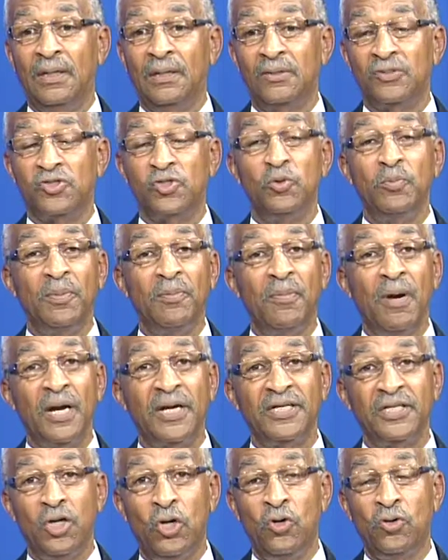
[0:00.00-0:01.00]

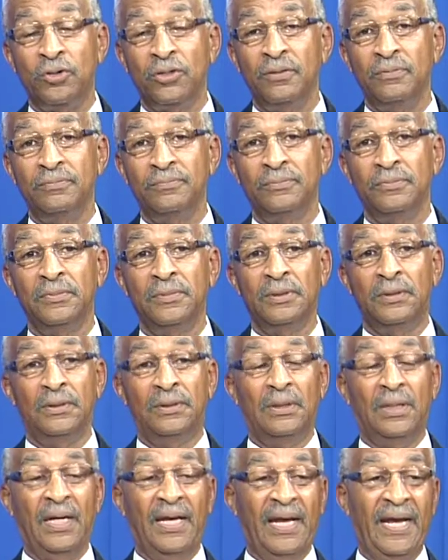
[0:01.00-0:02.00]
supermarket owner
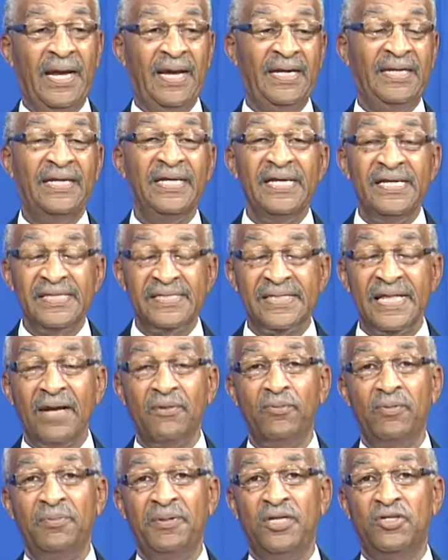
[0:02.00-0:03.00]
a lease that
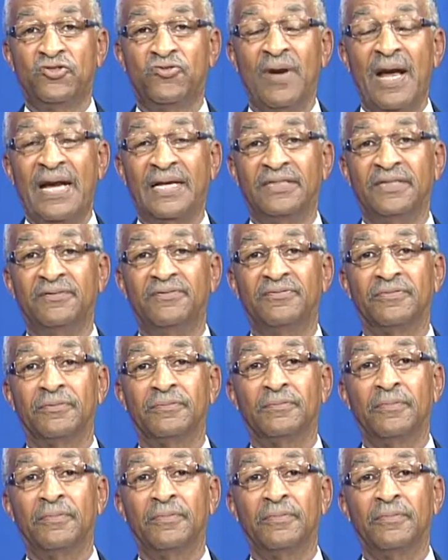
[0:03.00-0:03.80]
would be attractive